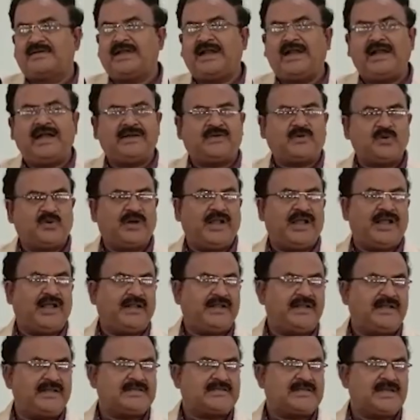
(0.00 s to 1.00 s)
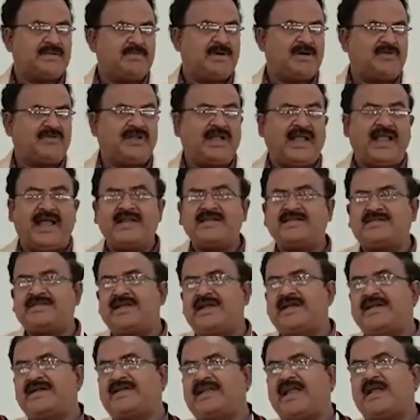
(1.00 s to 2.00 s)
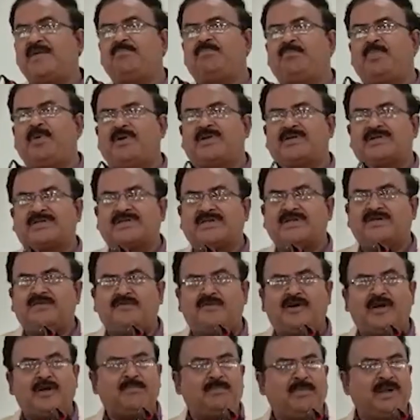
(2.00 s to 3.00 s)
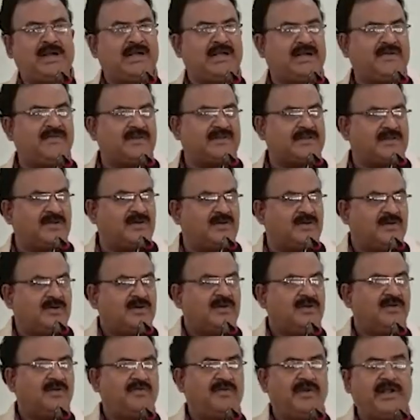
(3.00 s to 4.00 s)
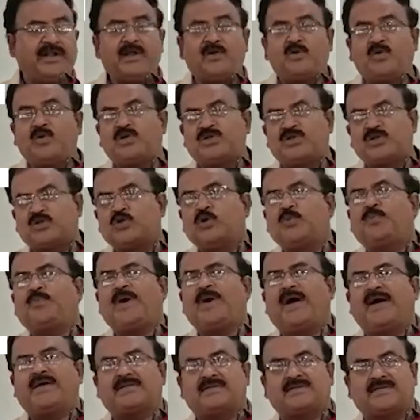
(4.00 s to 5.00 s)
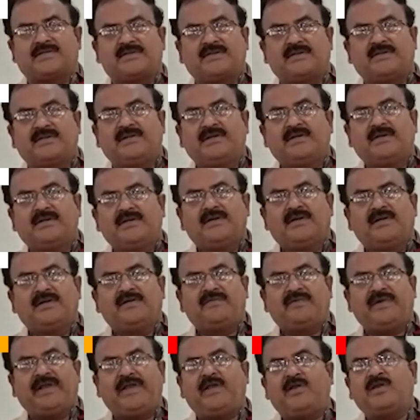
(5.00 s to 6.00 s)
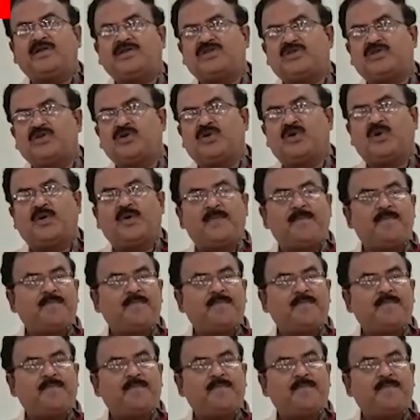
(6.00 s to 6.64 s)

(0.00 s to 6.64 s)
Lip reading: Till today, some of the ancient temples were built with very good stupas. We used to